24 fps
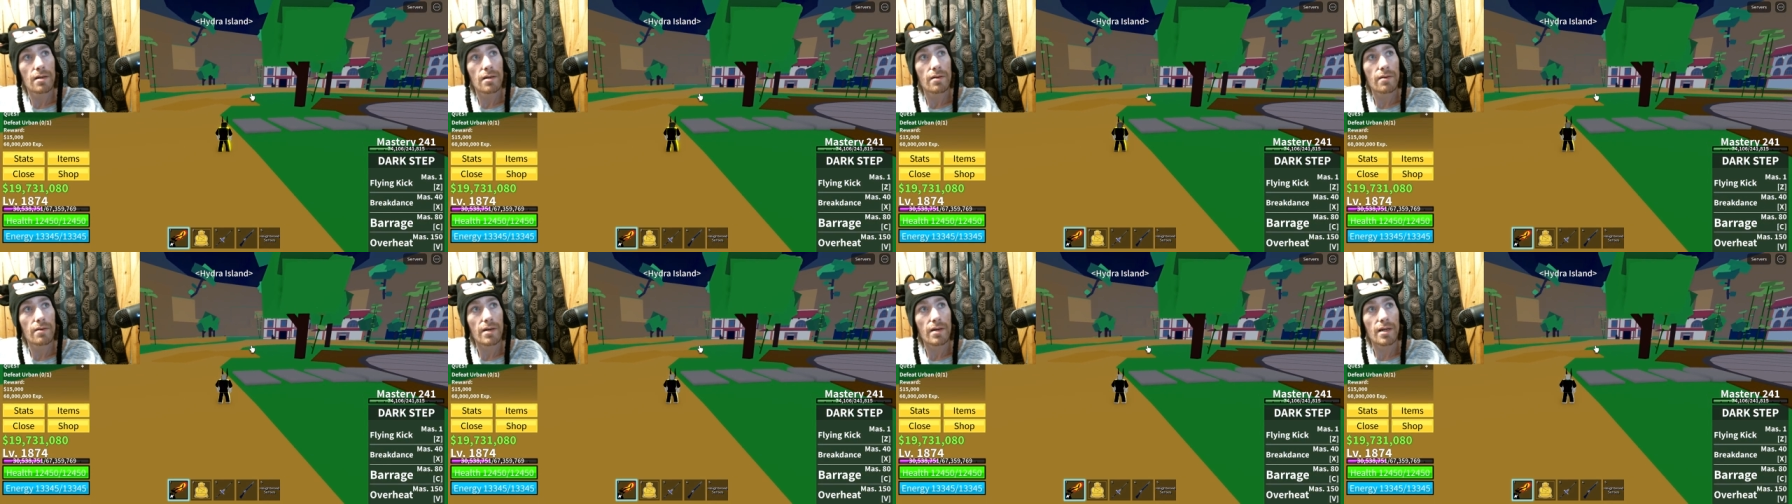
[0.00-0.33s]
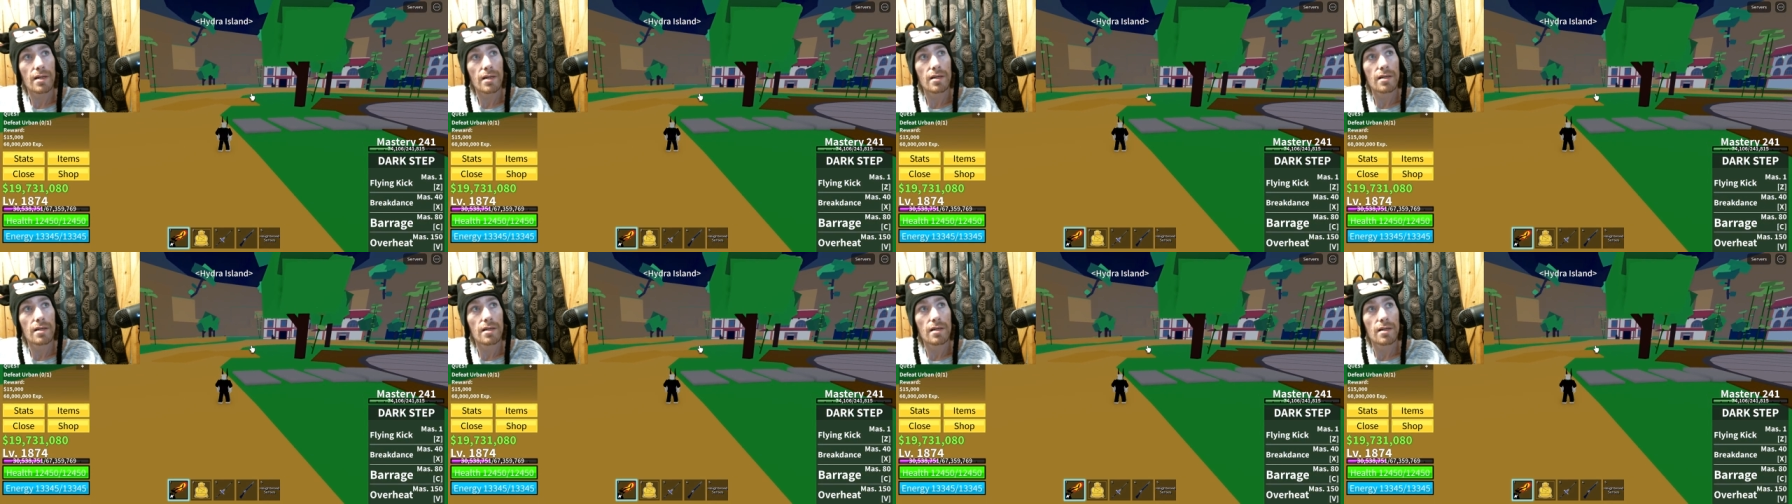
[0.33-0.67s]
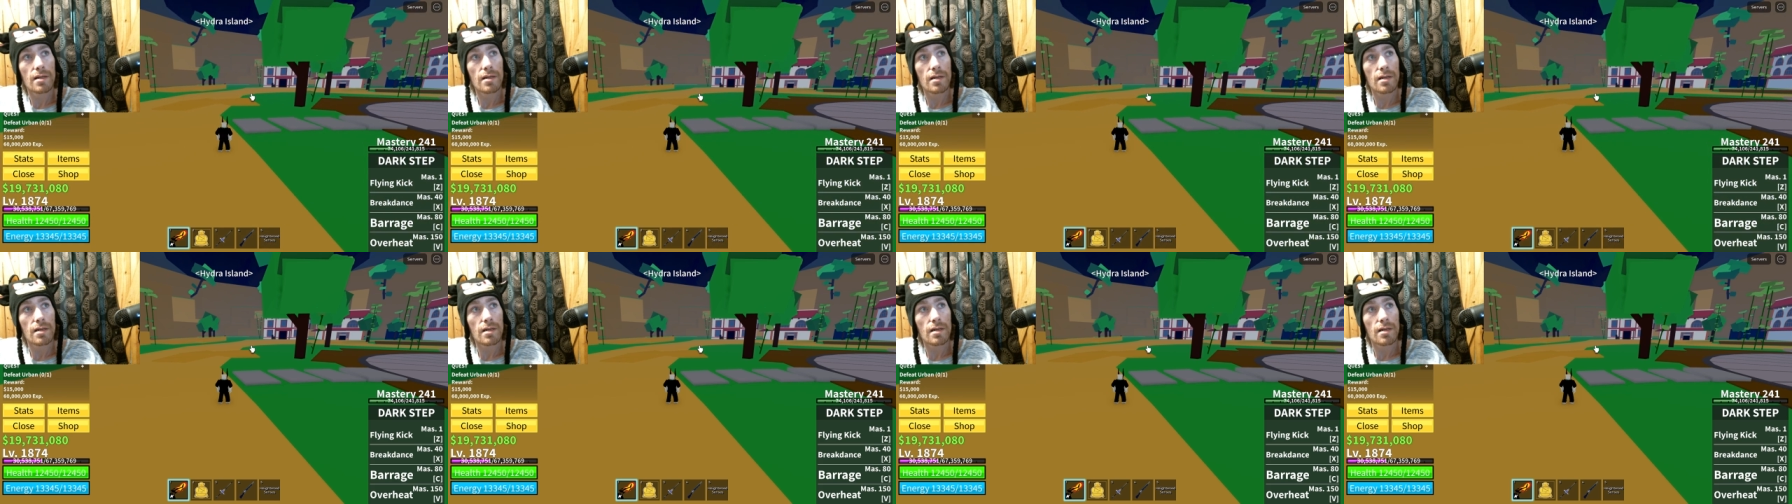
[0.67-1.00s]
Wait.
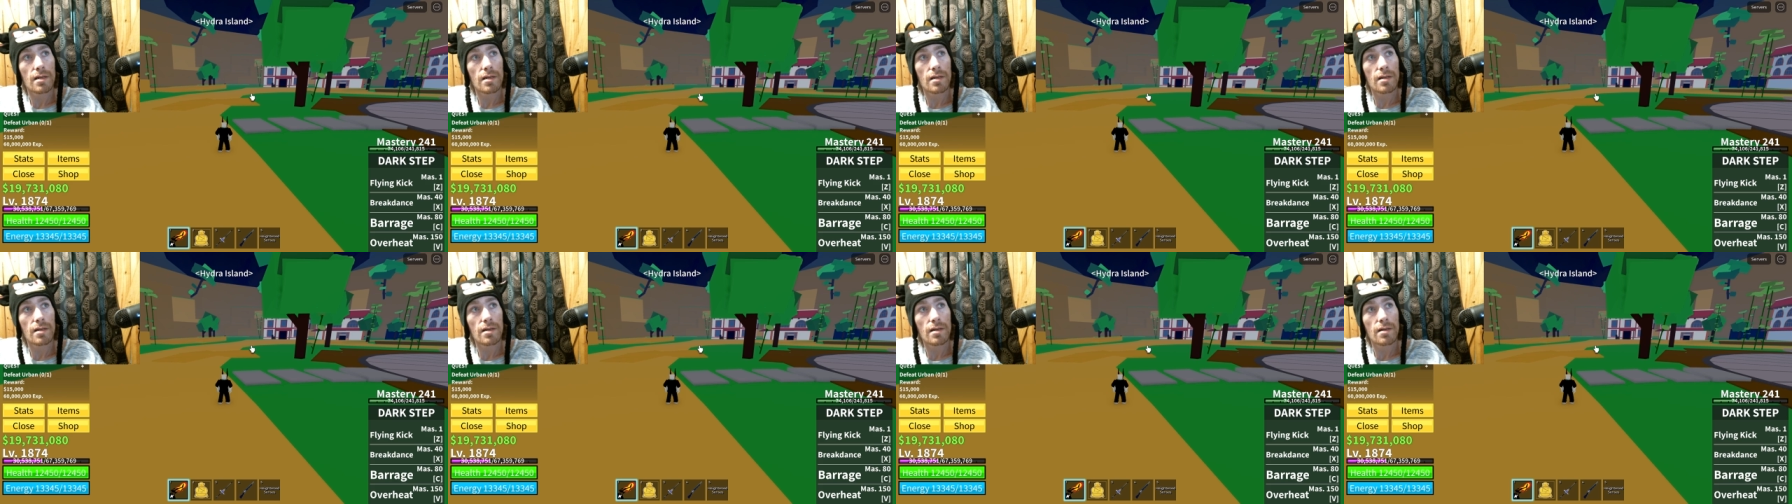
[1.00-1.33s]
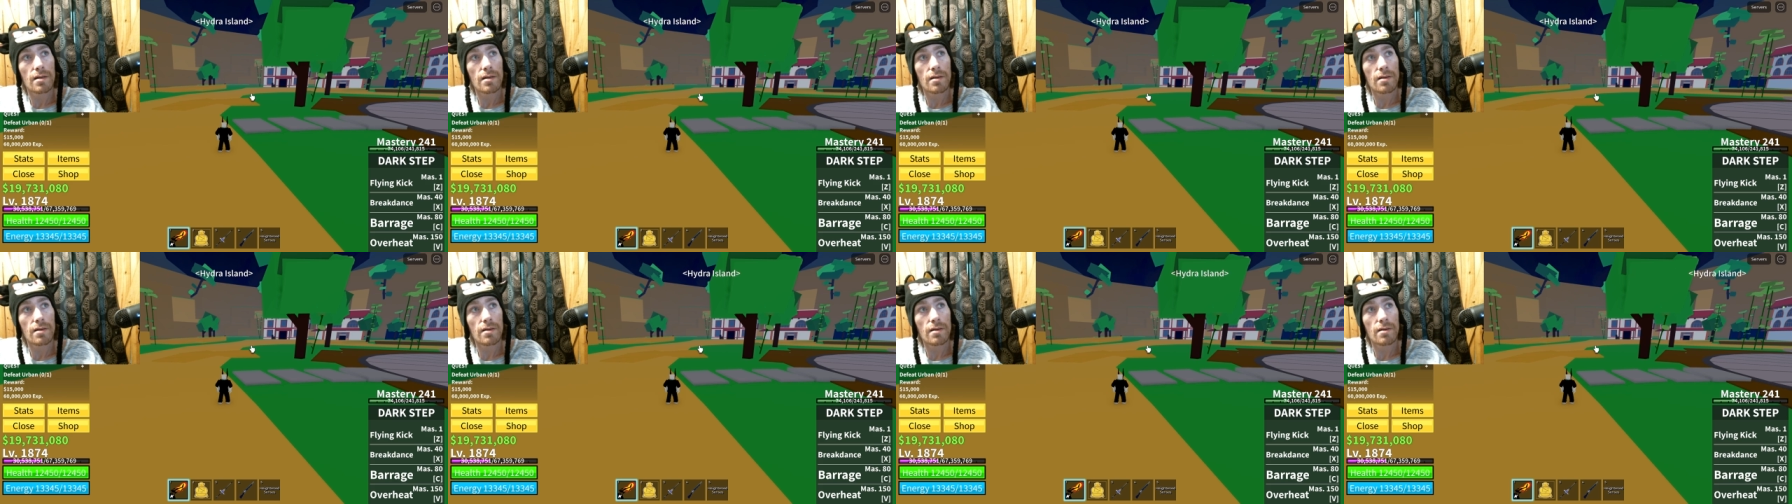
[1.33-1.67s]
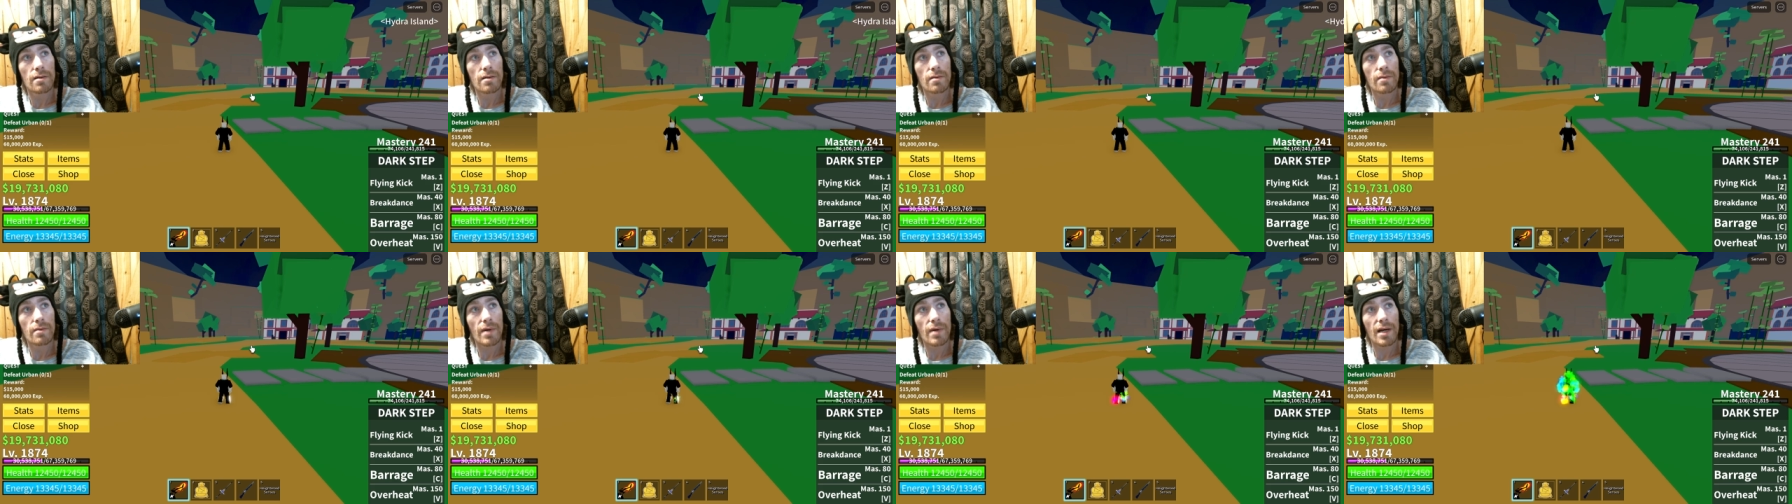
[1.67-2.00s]

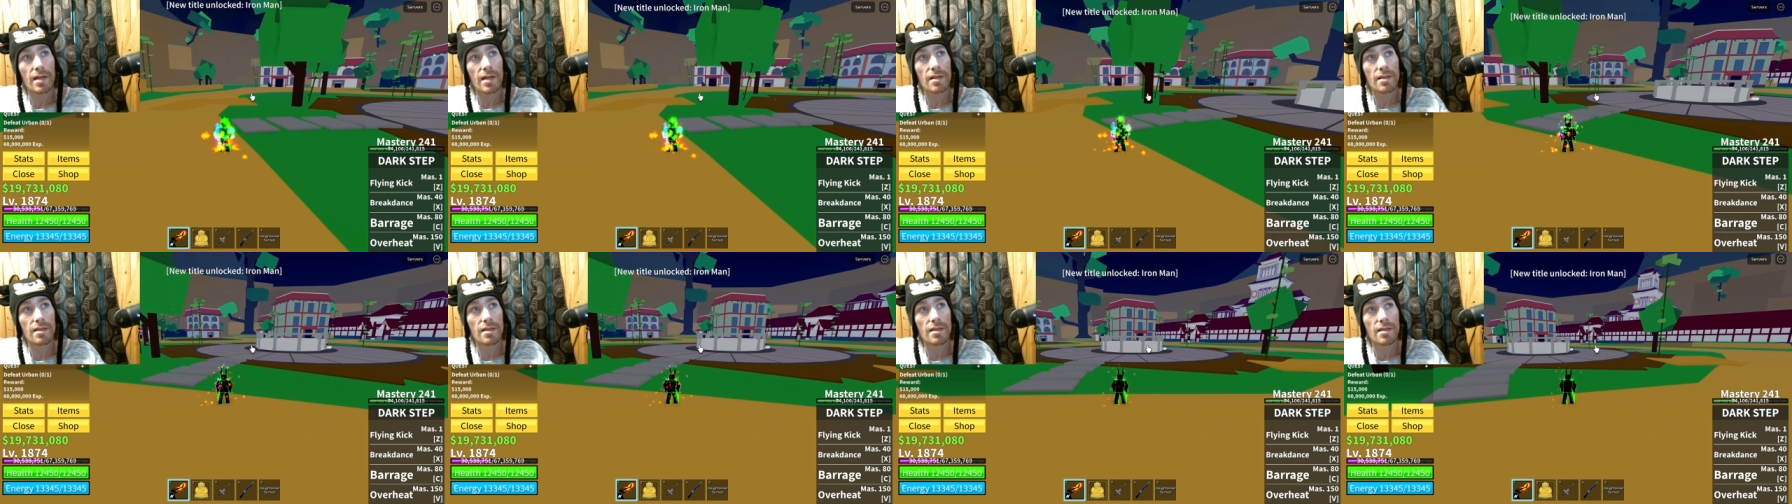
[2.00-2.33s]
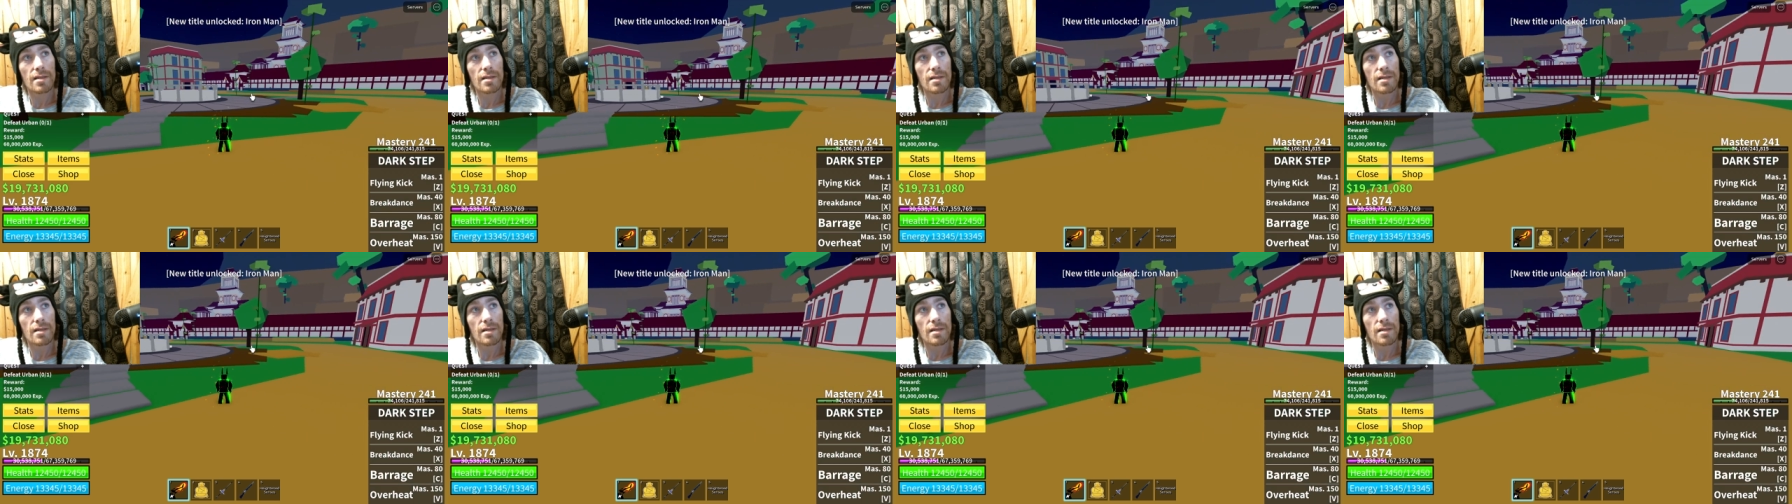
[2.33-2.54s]
Why does...